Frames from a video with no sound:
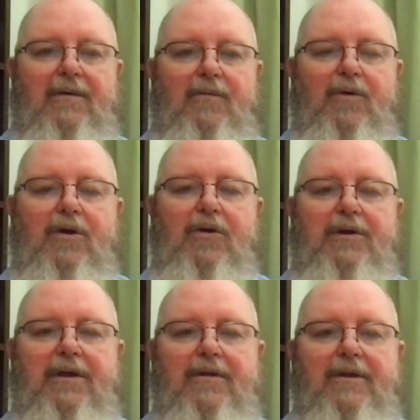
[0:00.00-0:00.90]
We're going to
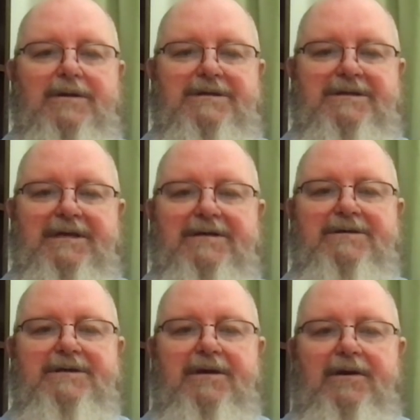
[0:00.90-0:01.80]
look at
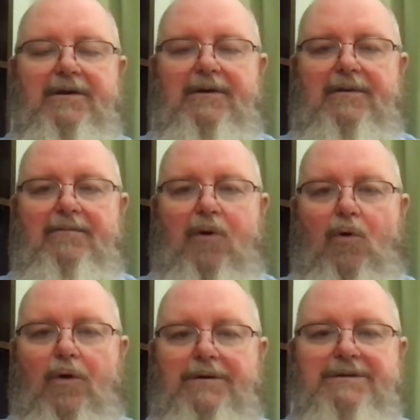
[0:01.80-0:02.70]
six
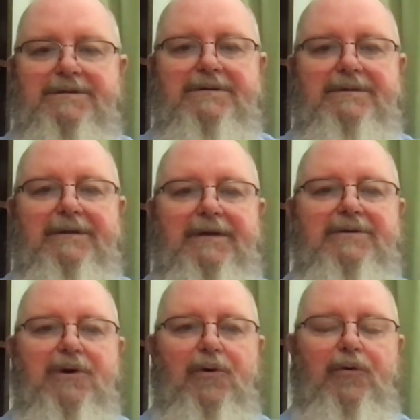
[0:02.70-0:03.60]
points in
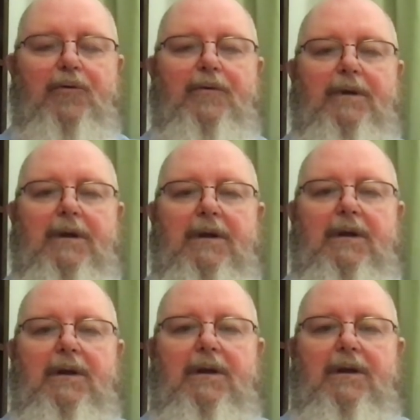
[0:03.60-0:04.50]
total
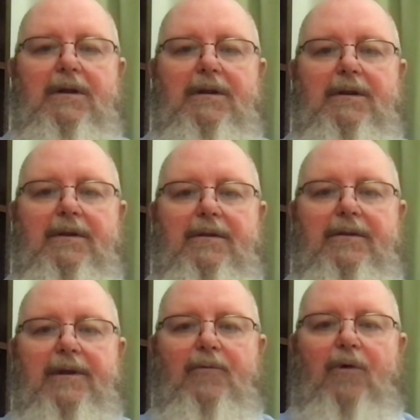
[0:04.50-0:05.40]

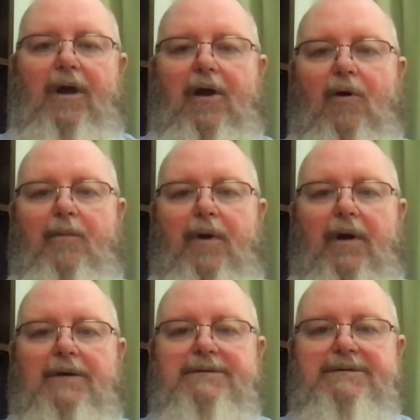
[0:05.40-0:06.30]
that will help
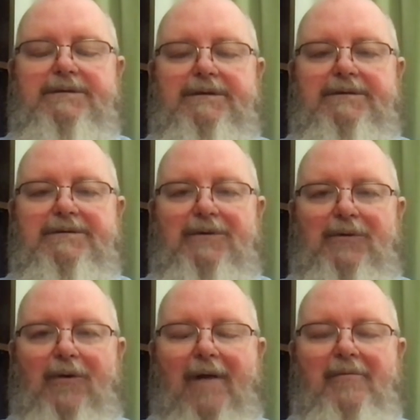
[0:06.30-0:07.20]
us. So
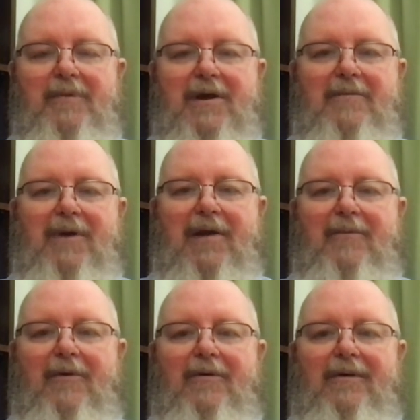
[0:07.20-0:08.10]
grab a pen and
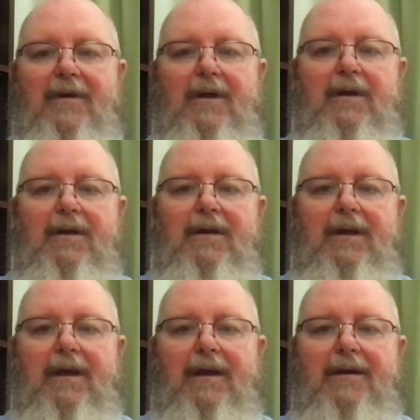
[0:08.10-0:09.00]
paper
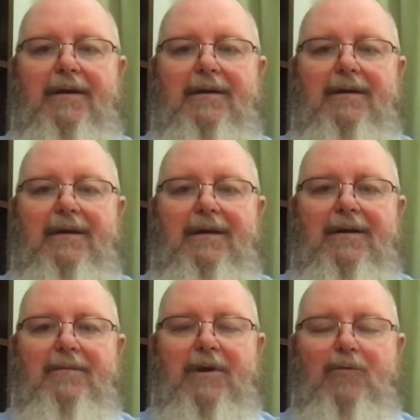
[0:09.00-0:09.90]
and
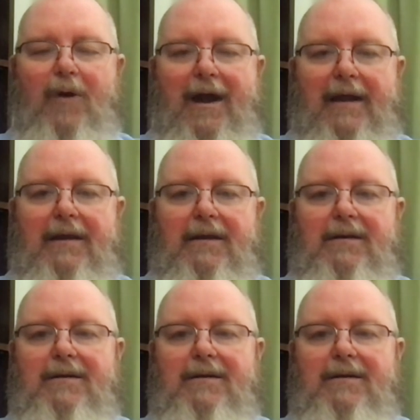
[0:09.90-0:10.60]
be ready.